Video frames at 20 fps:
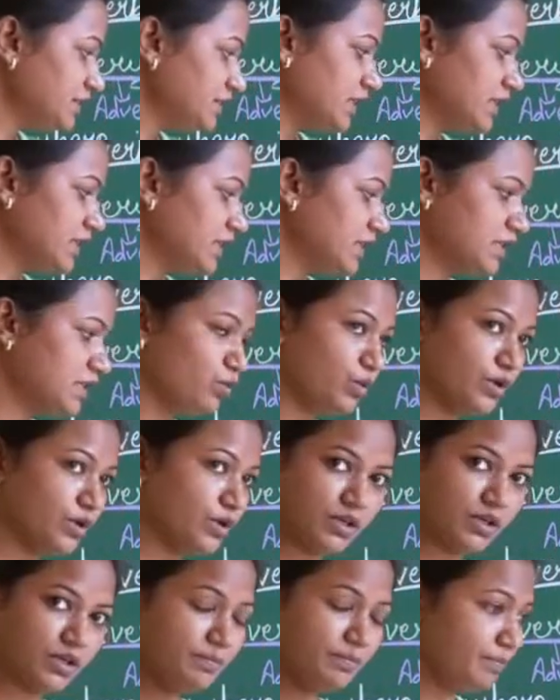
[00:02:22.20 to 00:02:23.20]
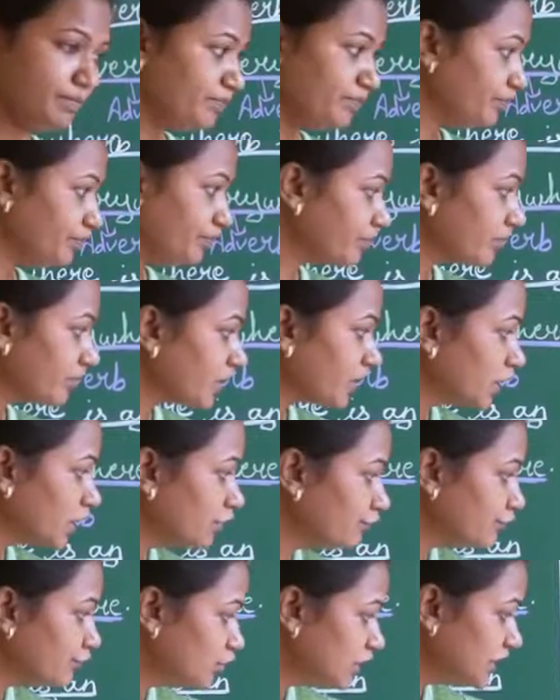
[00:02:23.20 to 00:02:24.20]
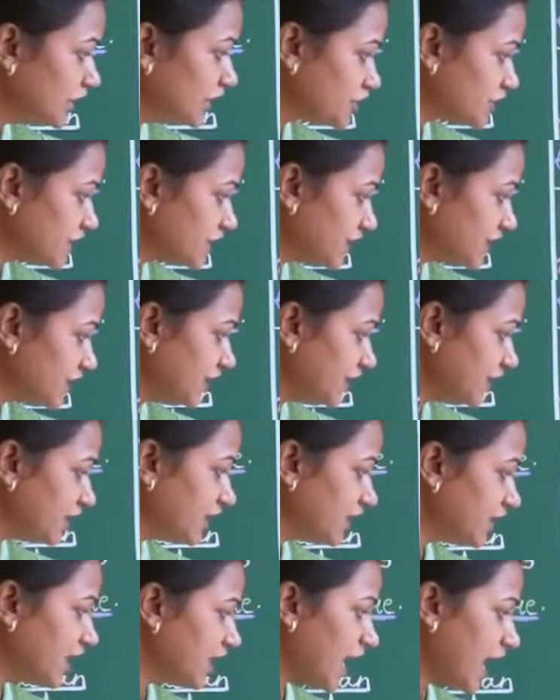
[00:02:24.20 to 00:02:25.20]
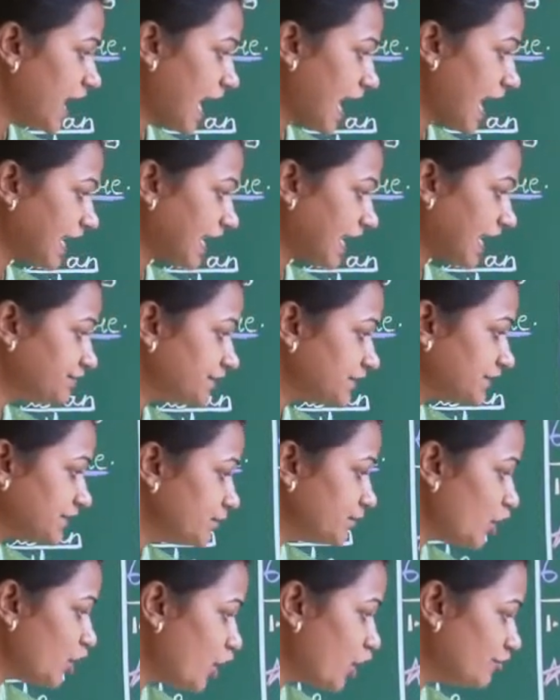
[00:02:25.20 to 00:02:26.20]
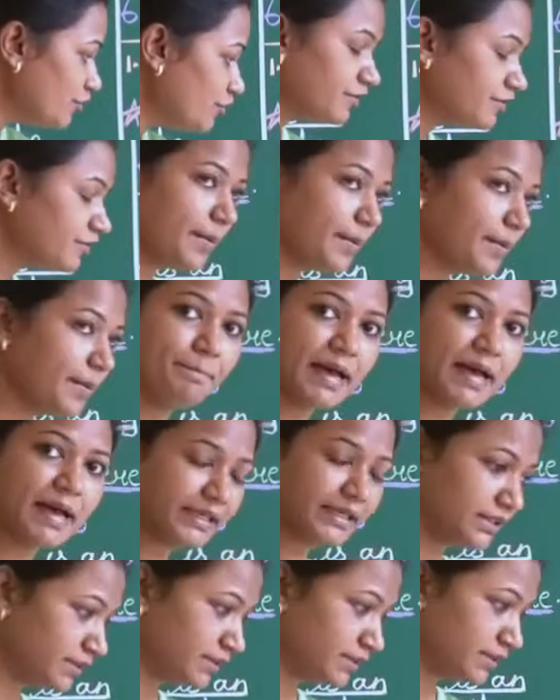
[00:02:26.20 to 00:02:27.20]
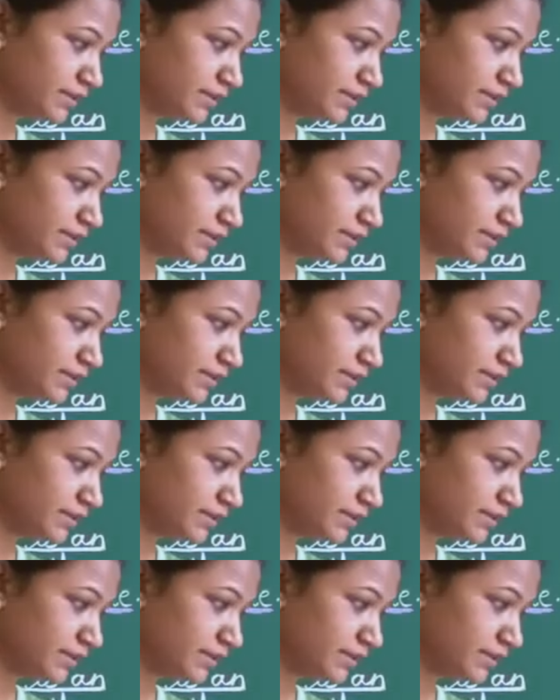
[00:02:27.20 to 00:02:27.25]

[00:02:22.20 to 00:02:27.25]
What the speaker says: is the verb. Foolishly, adverb of manner.